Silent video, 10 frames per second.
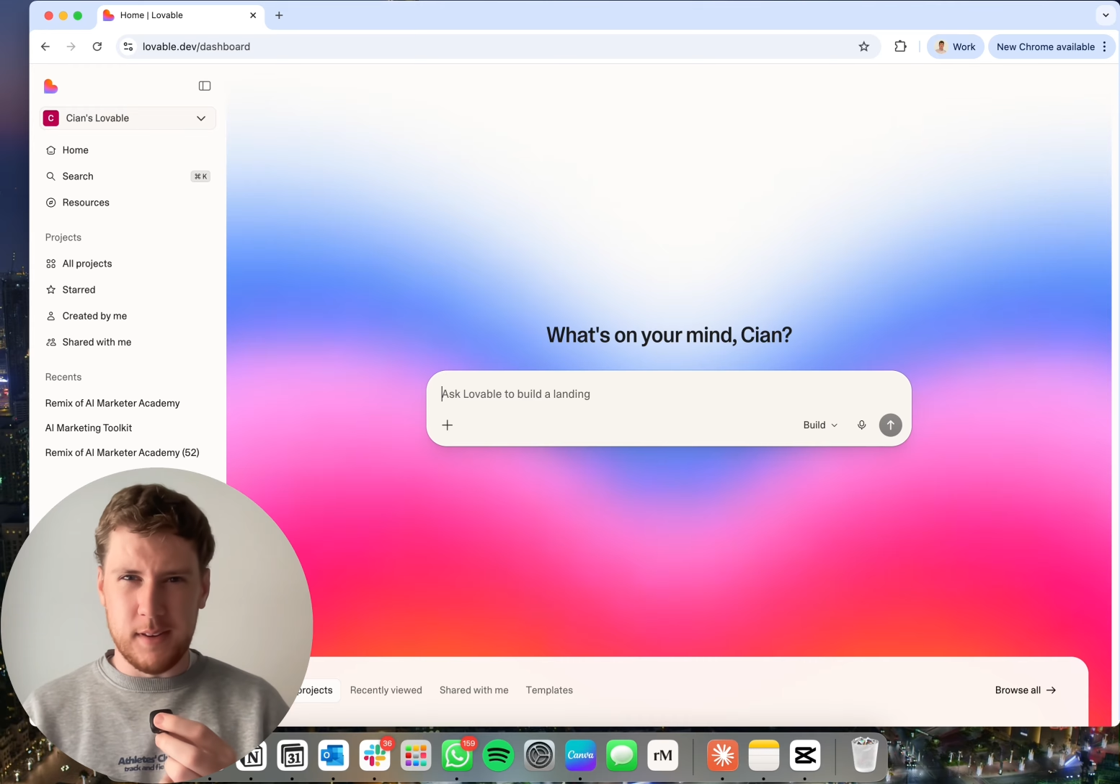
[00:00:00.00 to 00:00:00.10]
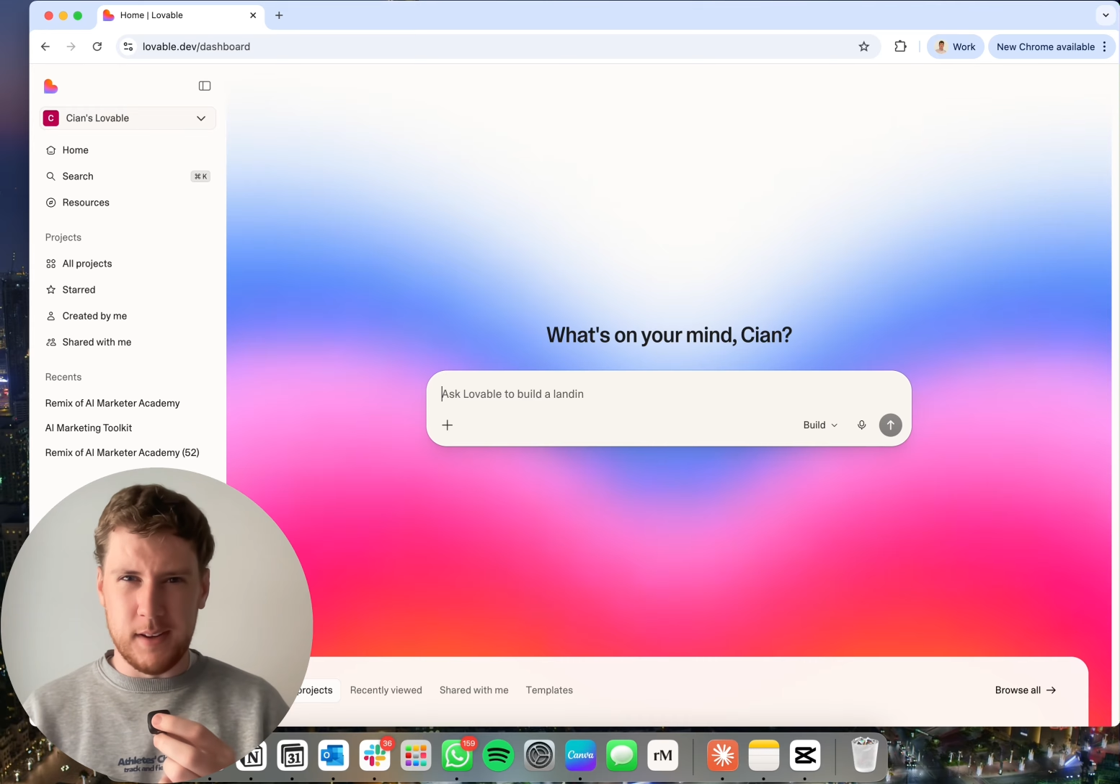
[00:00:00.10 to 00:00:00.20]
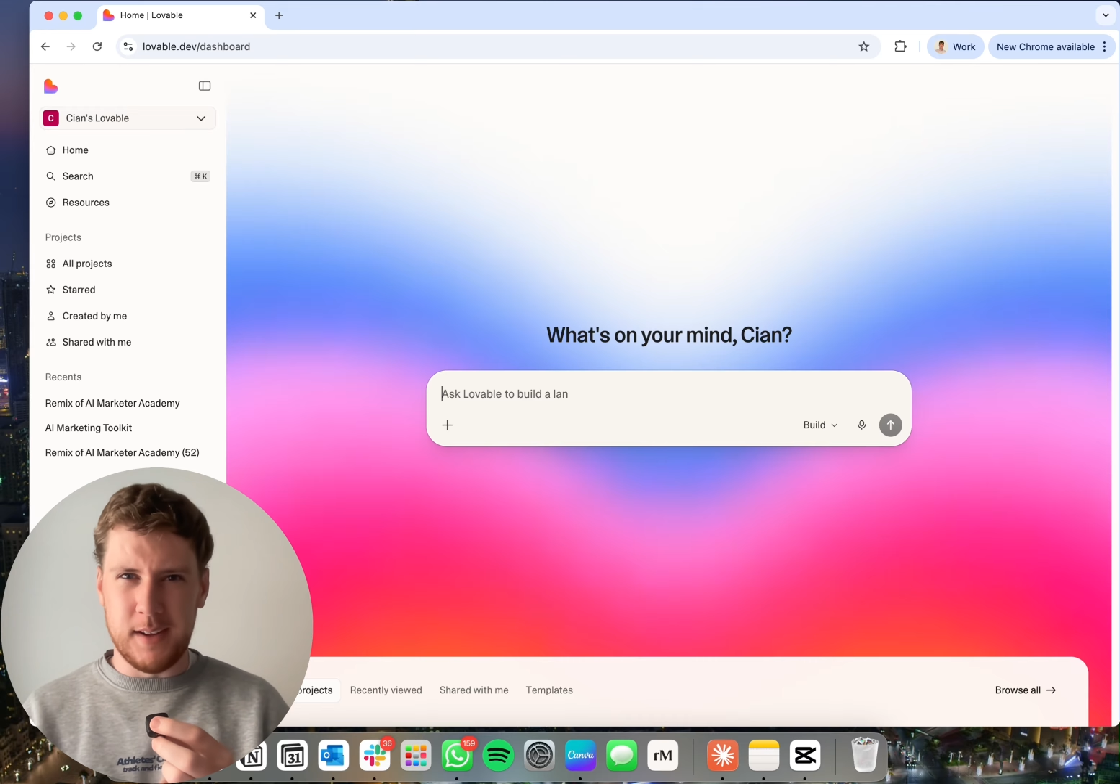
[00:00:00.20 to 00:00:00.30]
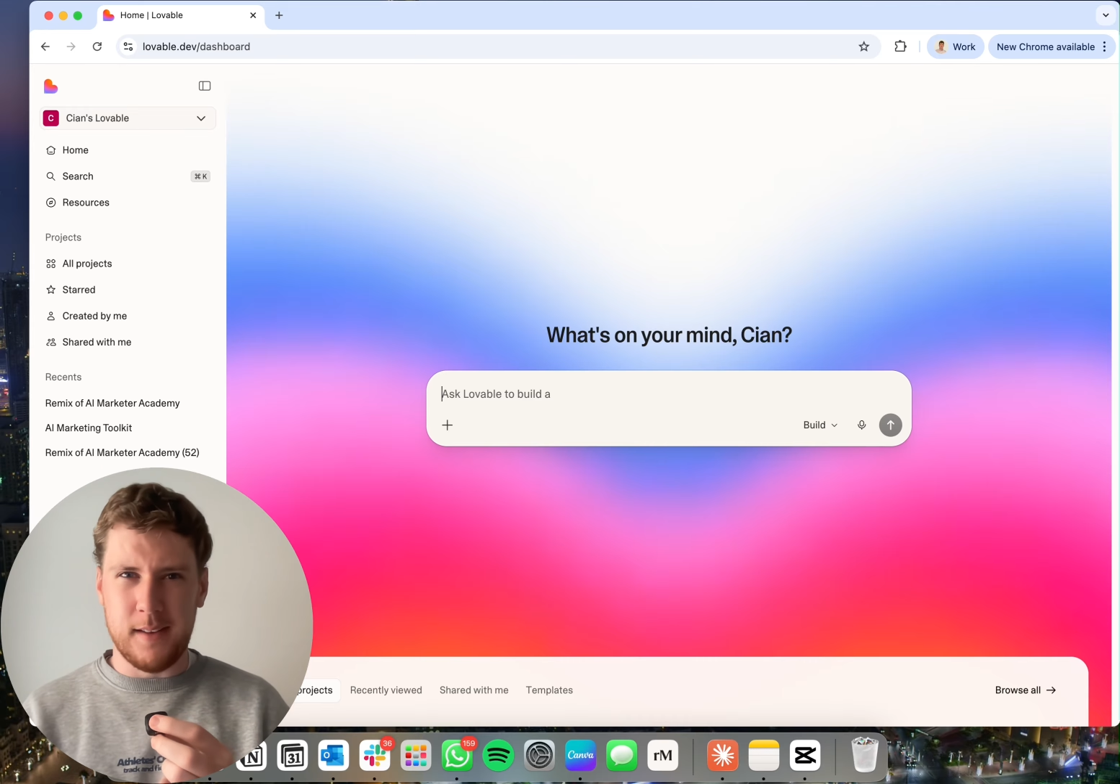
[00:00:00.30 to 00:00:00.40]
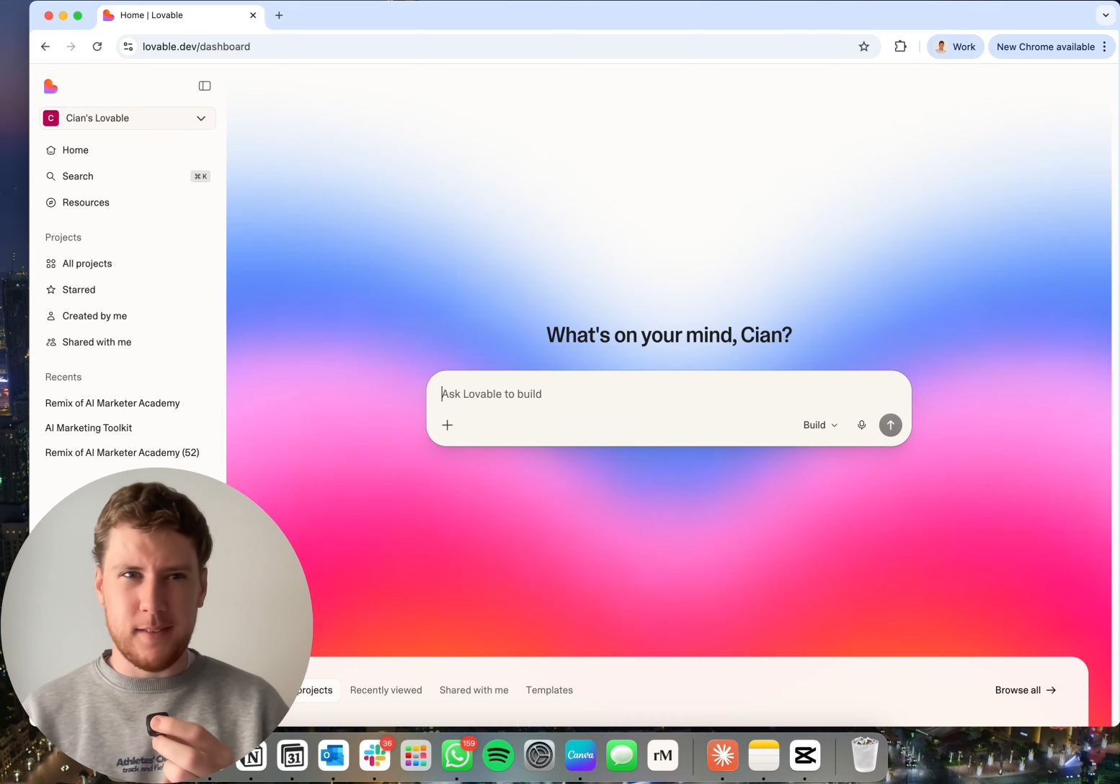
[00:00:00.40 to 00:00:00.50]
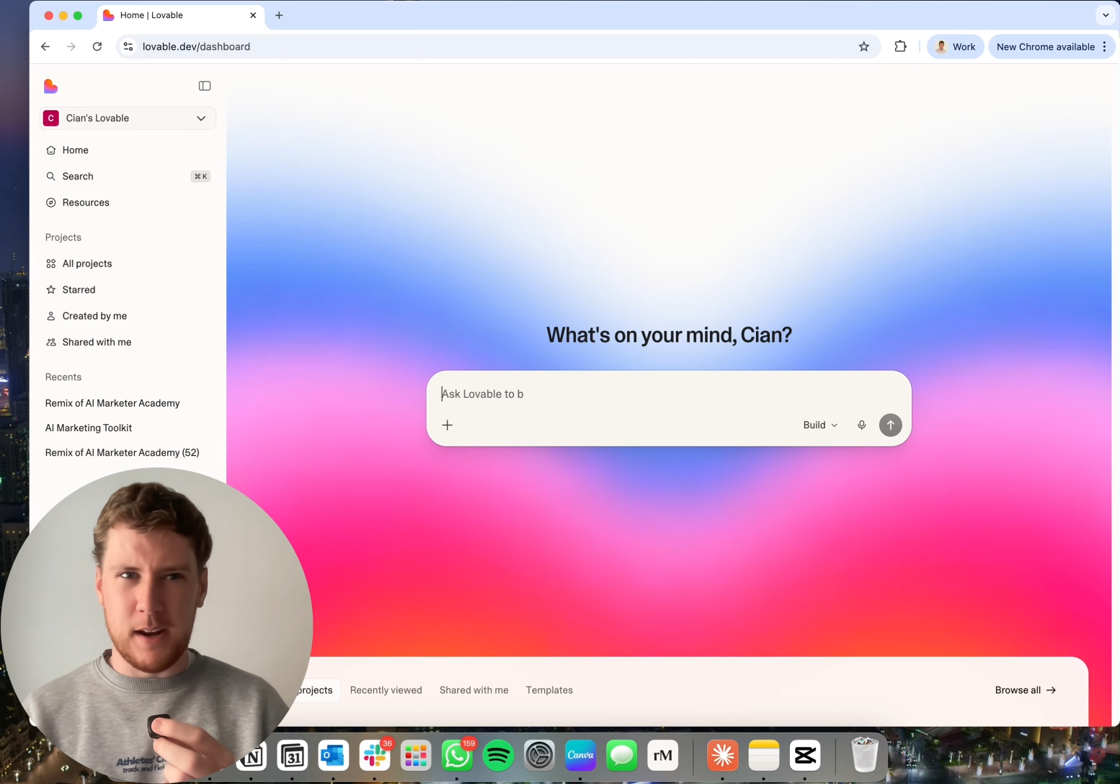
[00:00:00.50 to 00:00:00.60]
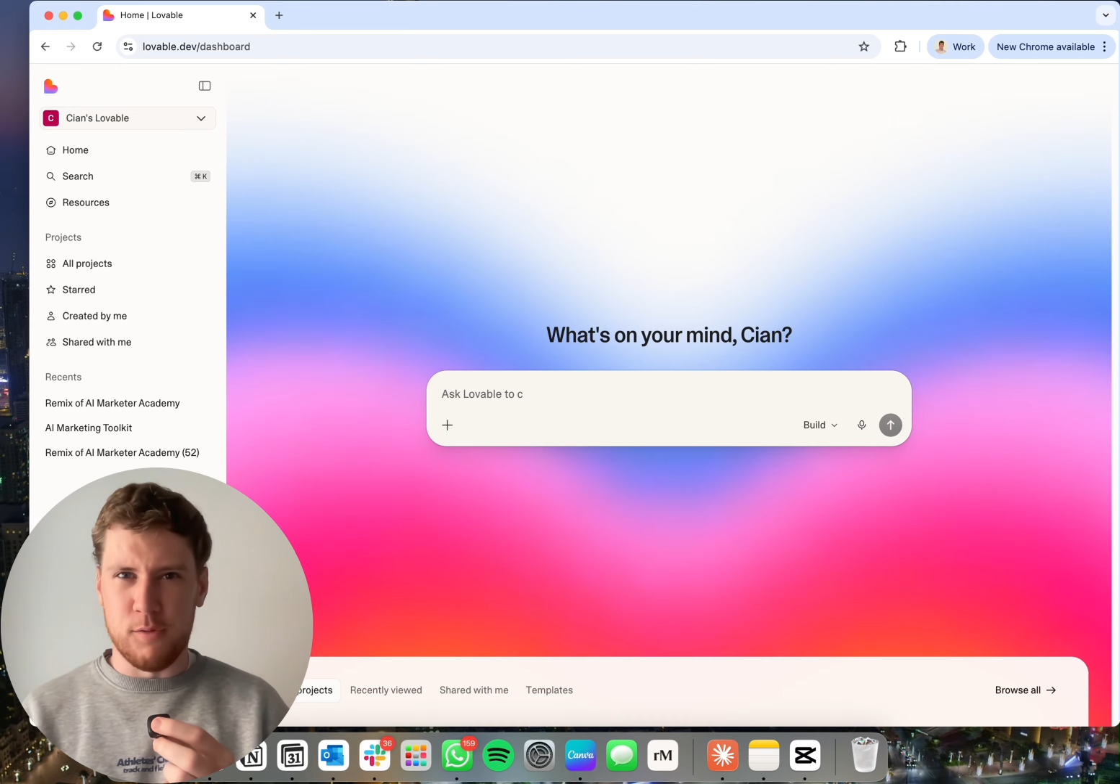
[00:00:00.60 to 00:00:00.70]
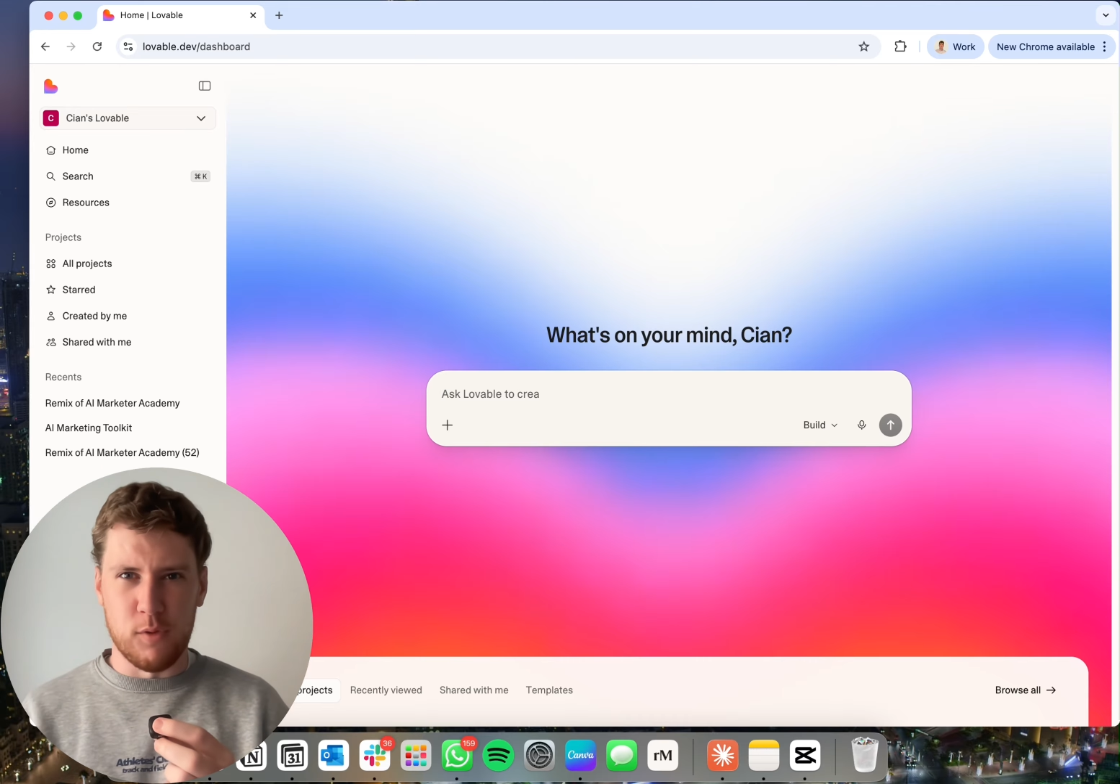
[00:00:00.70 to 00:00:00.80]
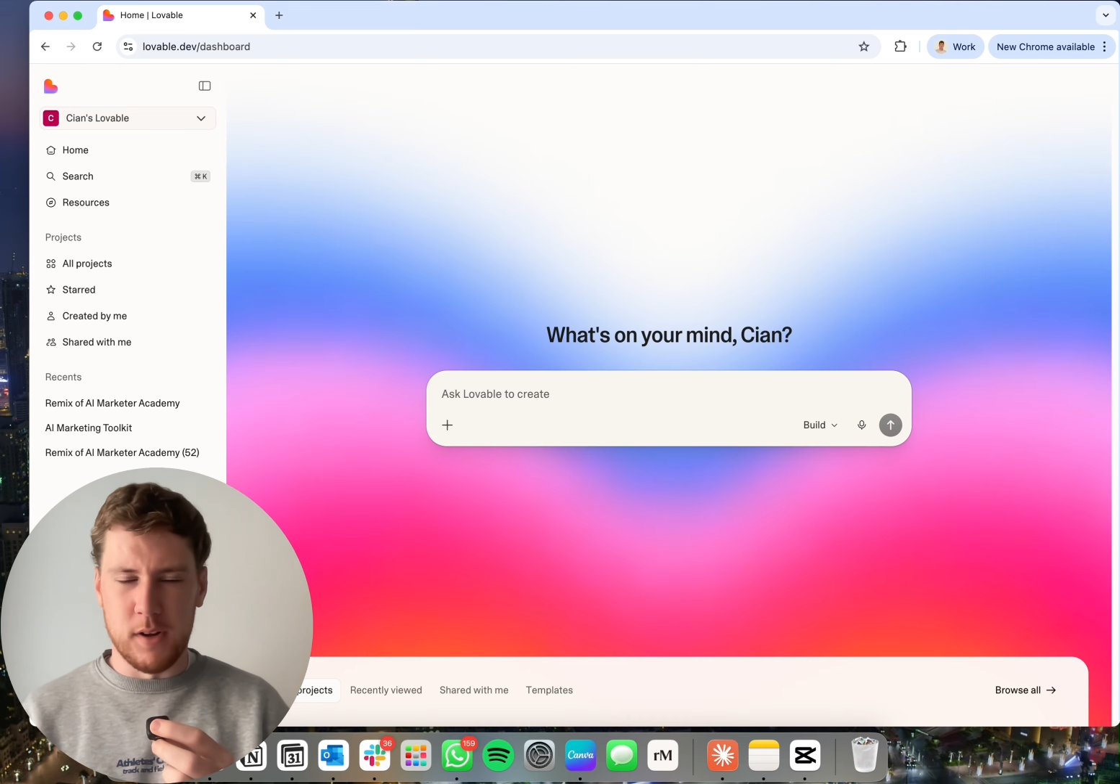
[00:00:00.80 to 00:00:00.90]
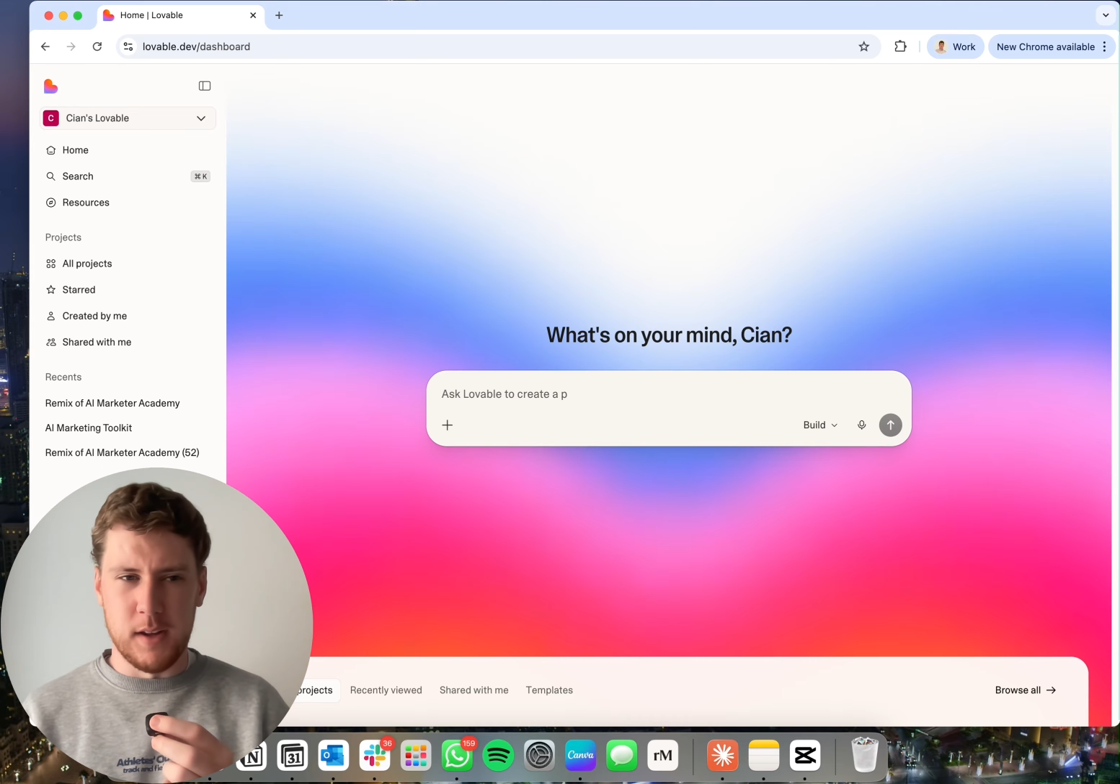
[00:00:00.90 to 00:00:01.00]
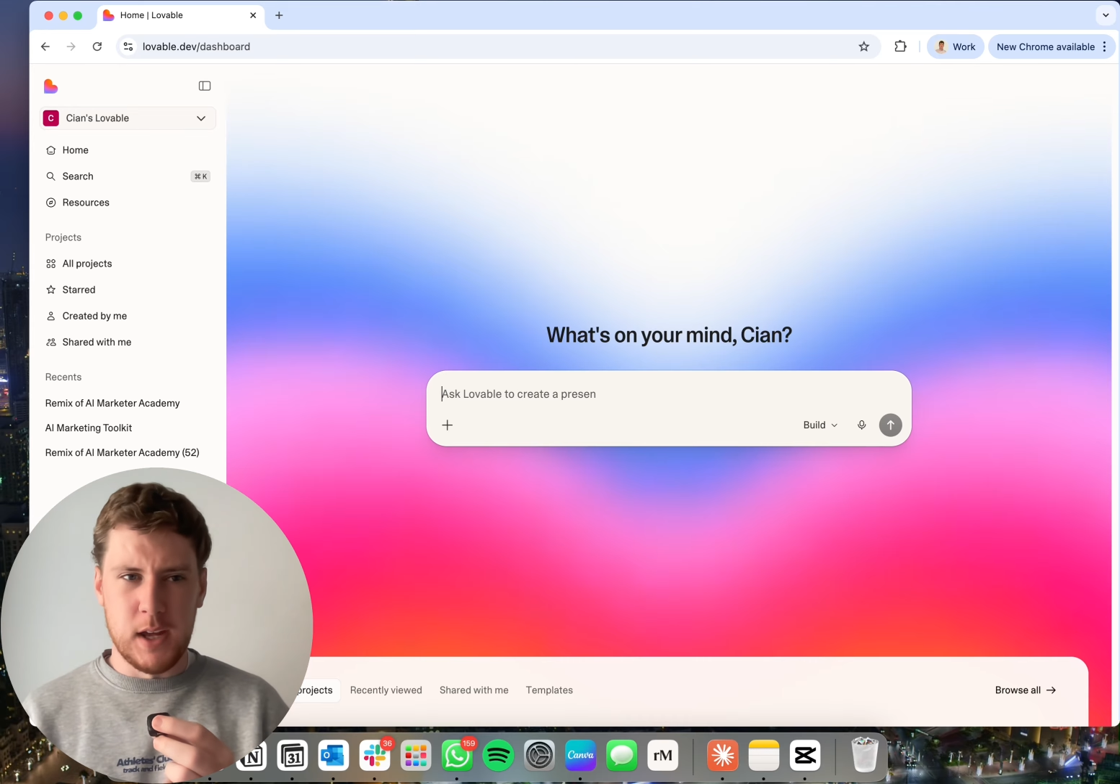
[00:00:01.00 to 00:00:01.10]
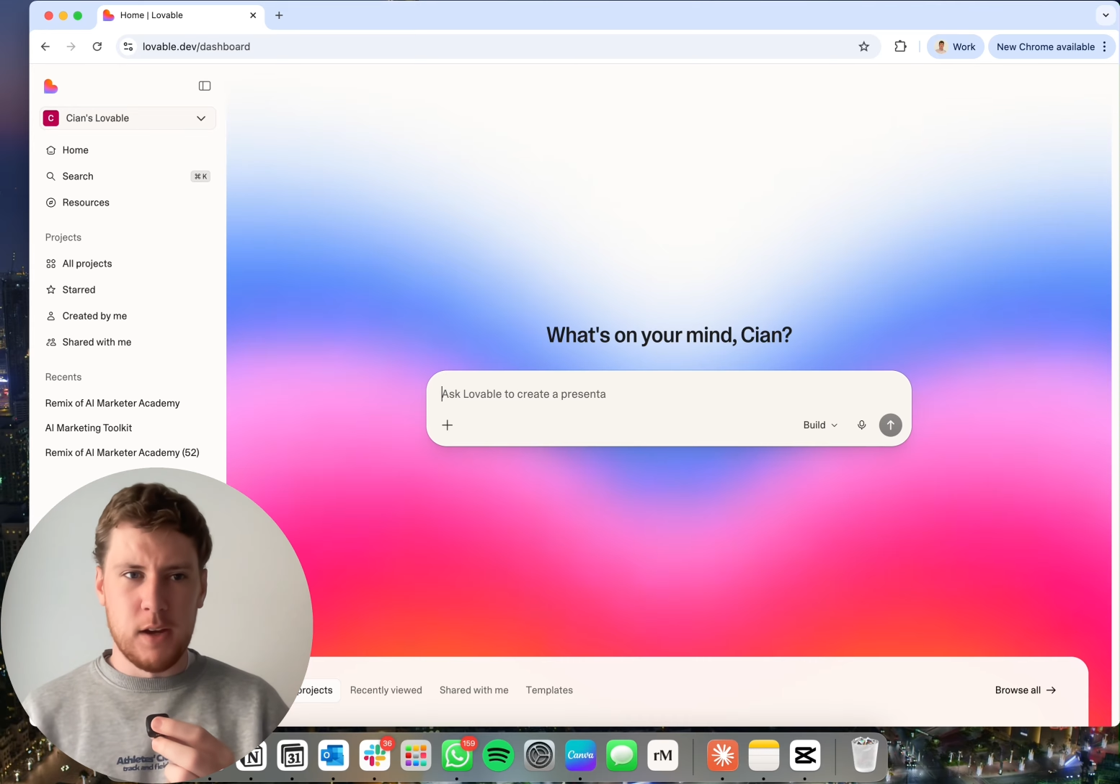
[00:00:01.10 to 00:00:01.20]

to get that right.